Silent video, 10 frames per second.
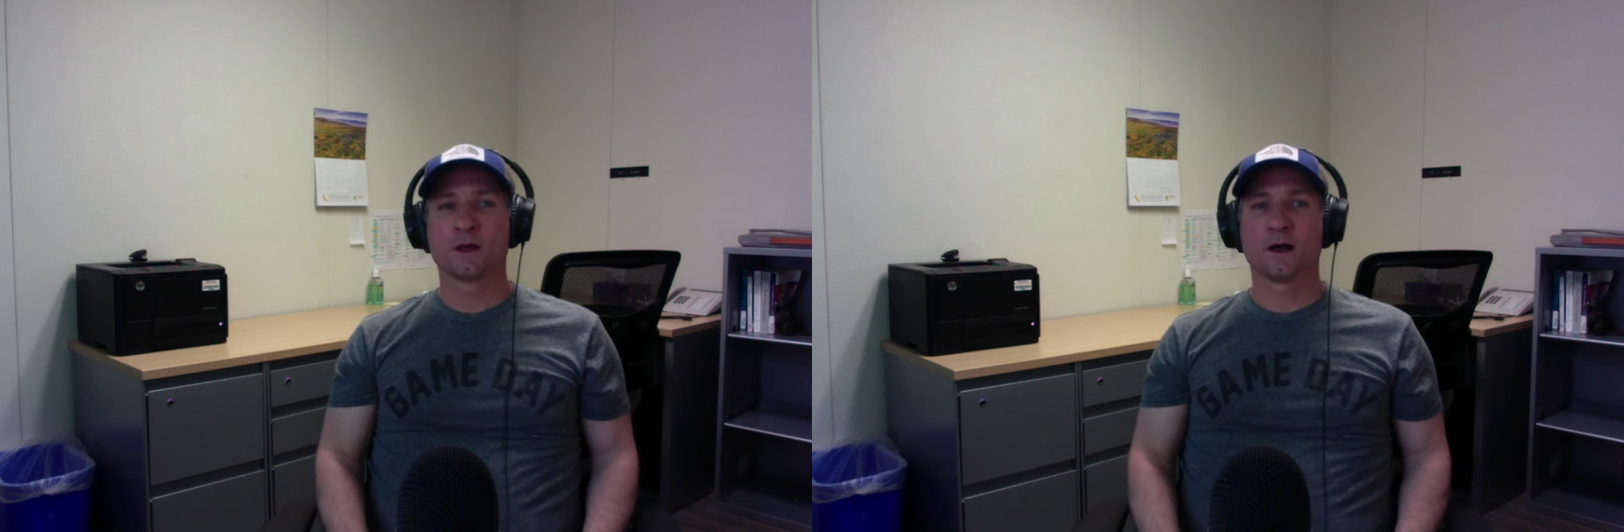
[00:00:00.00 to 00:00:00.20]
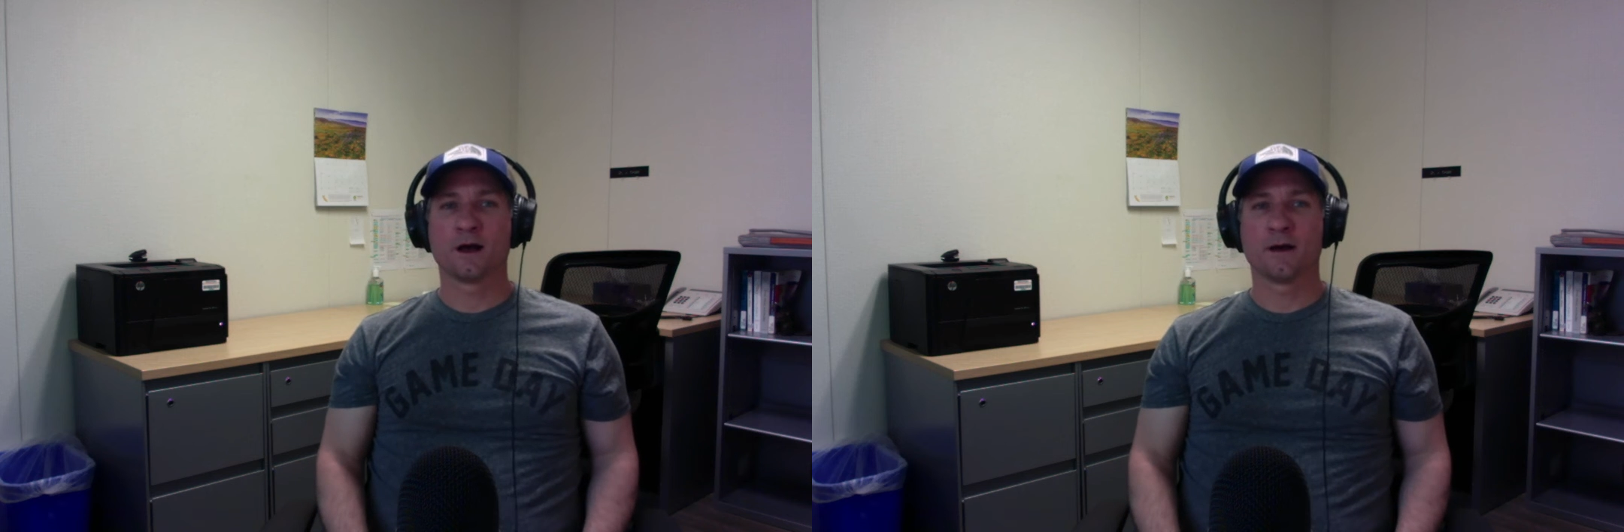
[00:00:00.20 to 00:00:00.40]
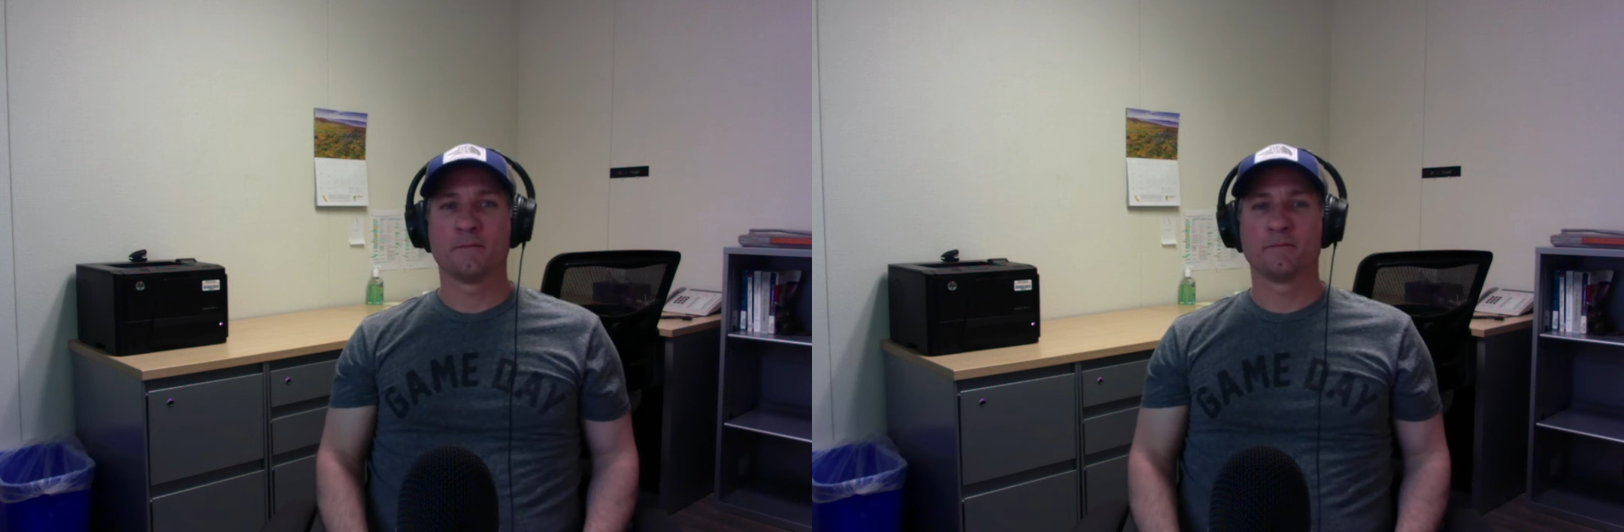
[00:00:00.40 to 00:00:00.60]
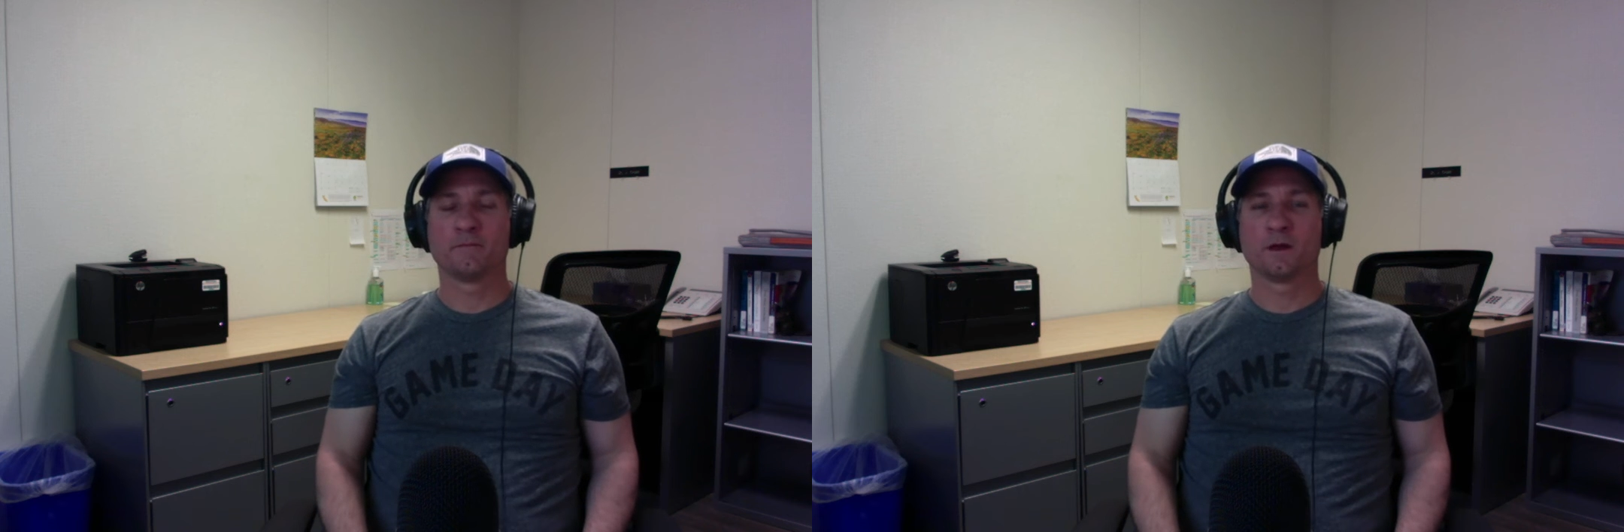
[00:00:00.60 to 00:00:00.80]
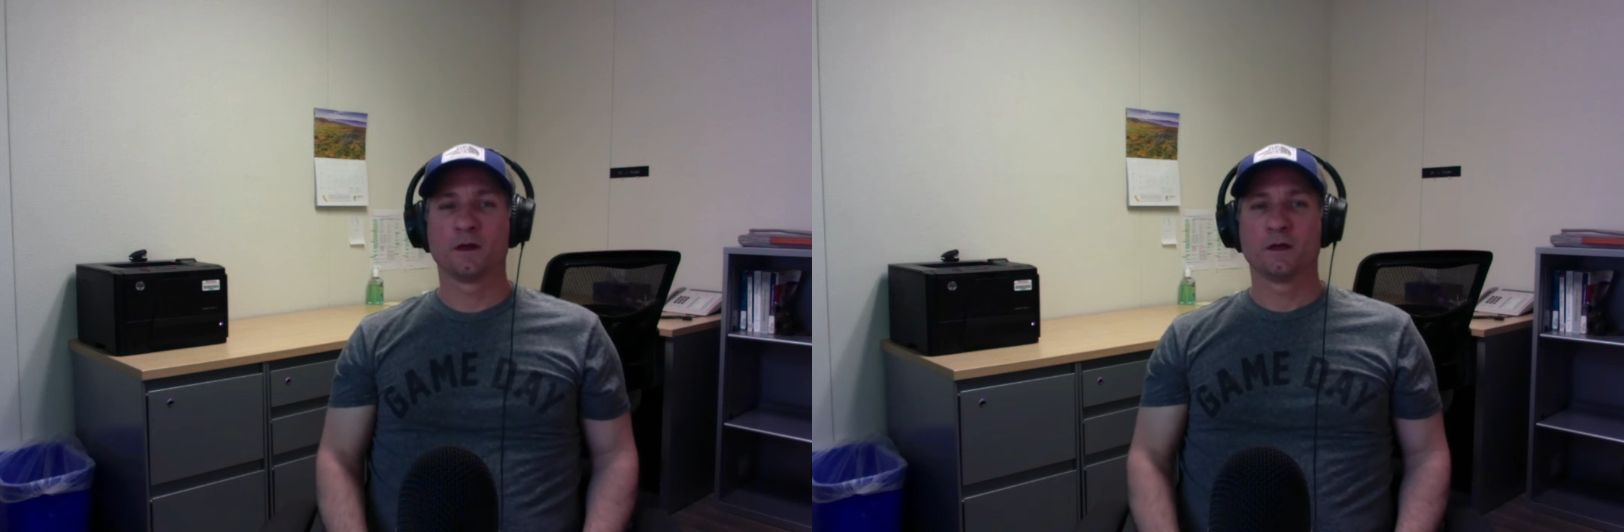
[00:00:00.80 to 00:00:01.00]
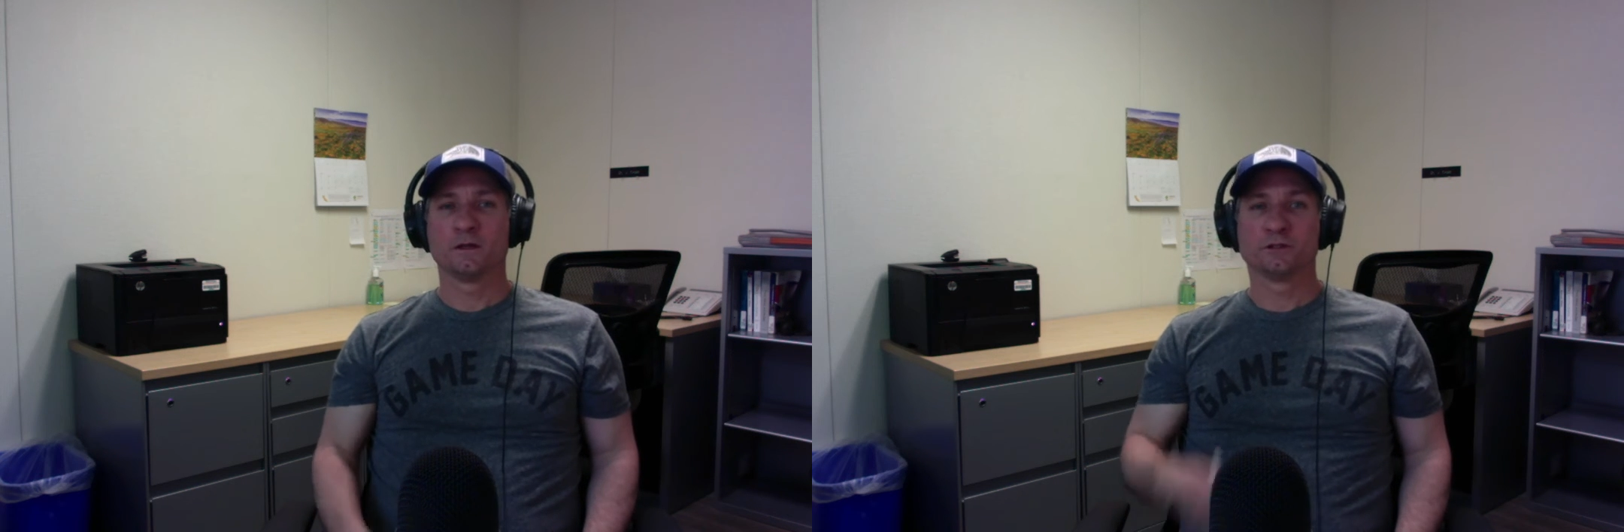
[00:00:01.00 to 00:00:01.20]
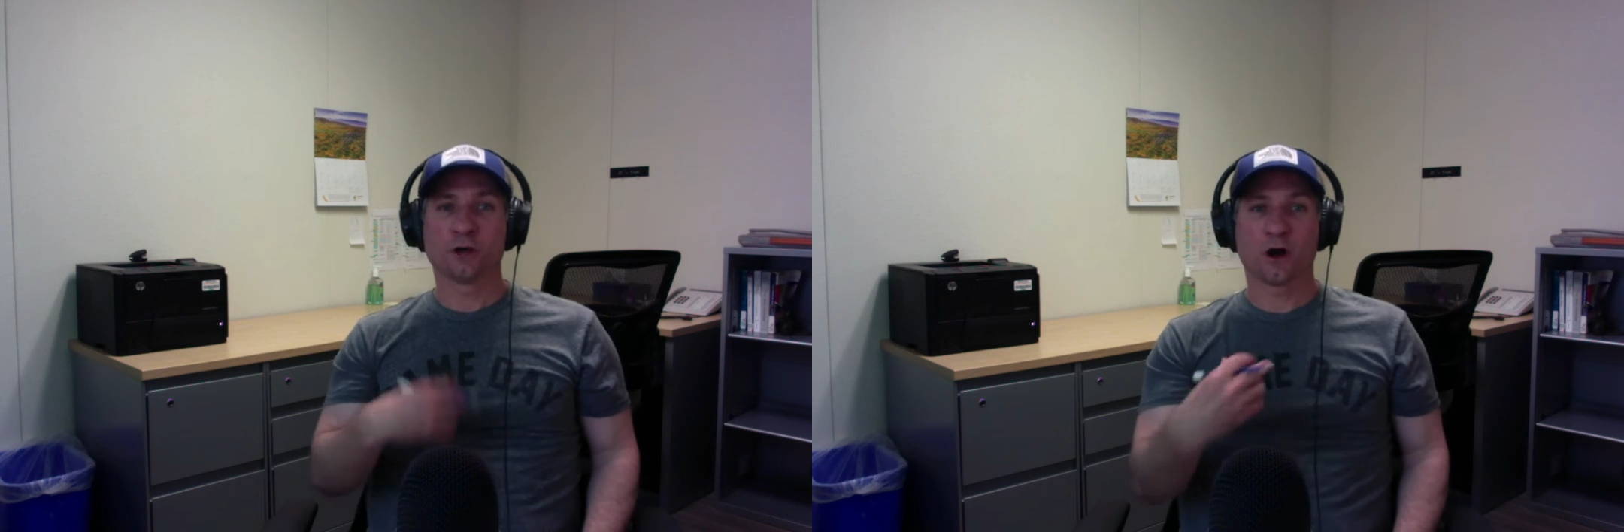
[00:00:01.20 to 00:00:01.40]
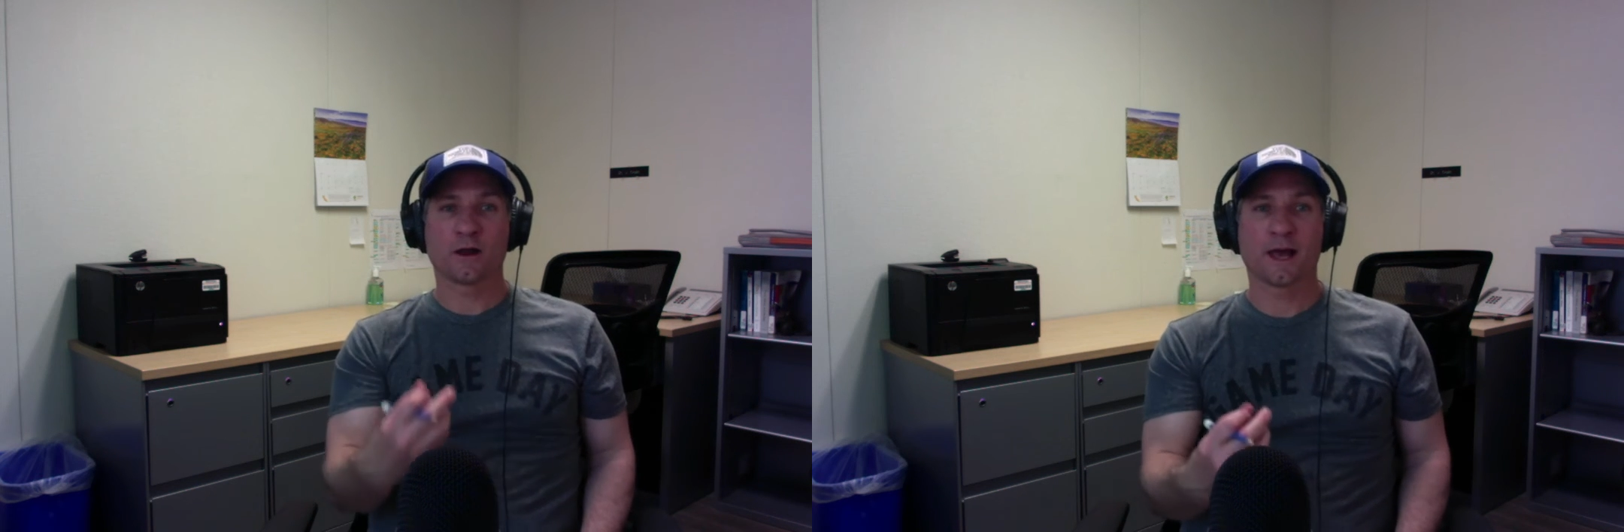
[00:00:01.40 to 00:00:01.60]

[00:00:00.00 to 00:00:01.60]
John